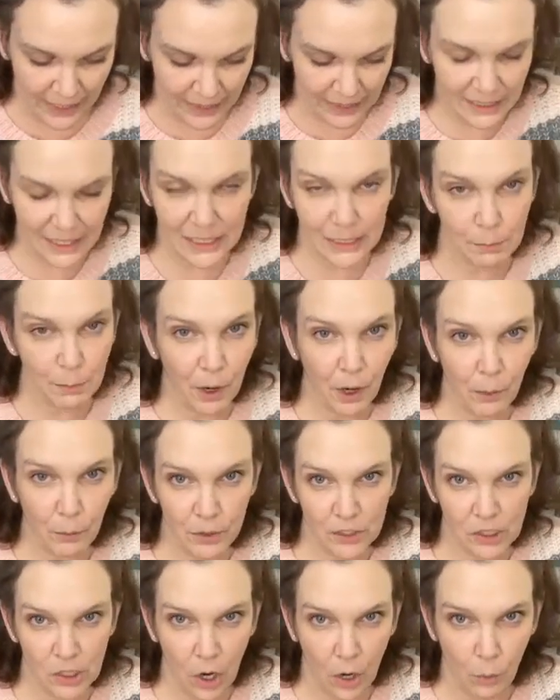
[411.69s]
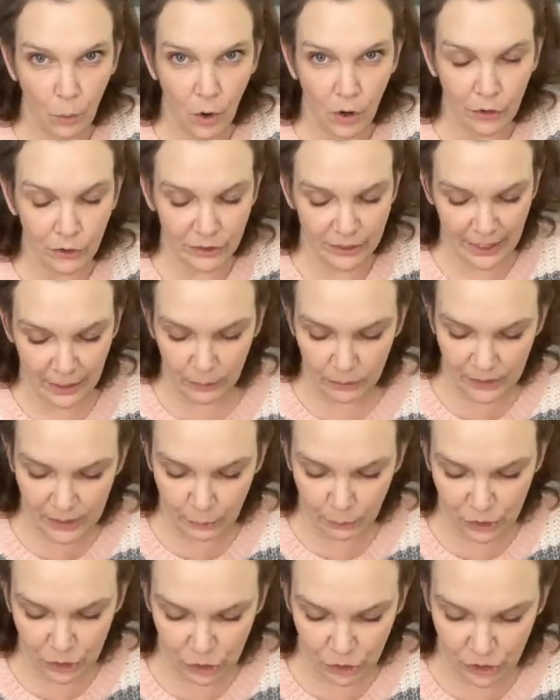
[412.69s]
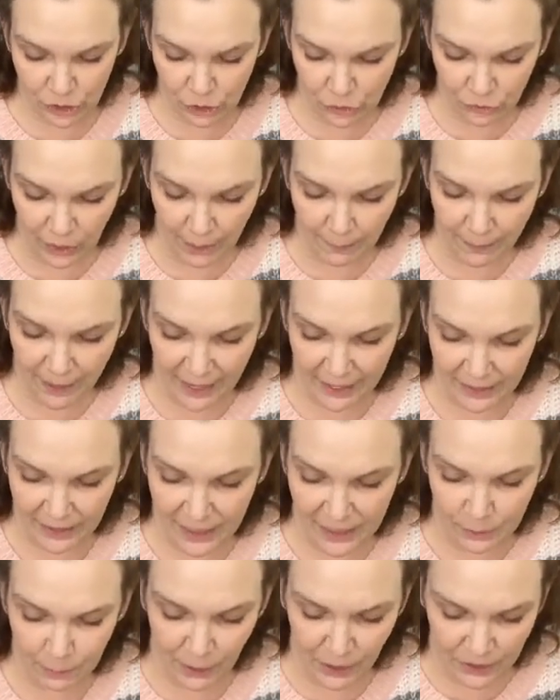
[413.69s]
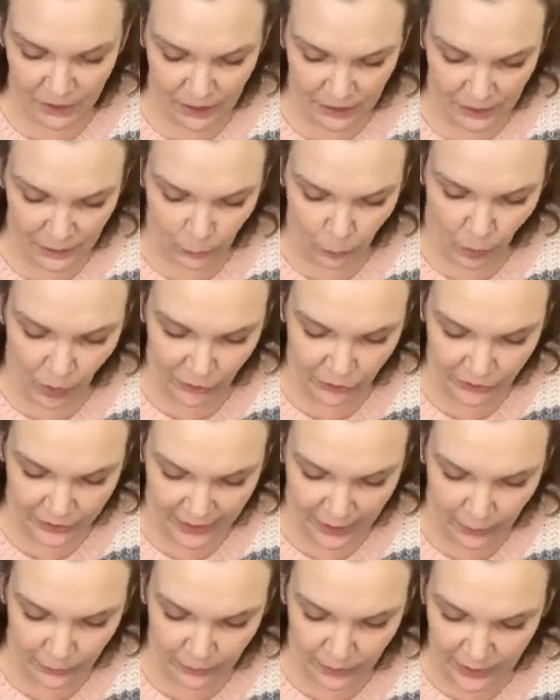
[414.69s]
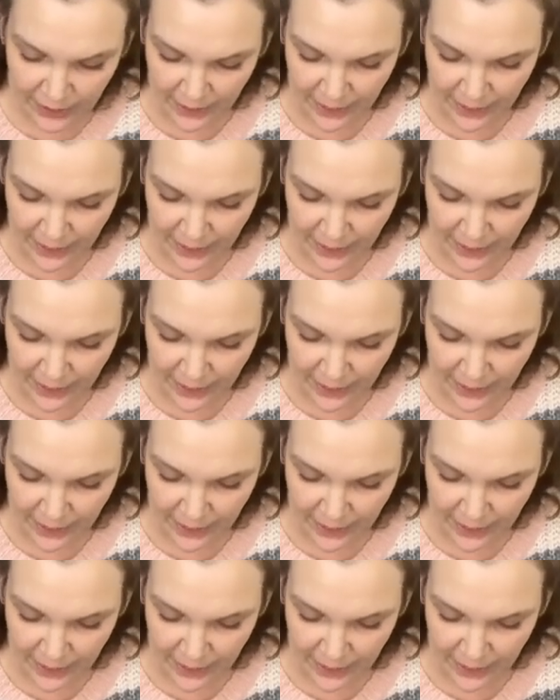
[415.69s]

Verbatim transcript: This part was not watered down. It was just straight paint. This part's a little watered down.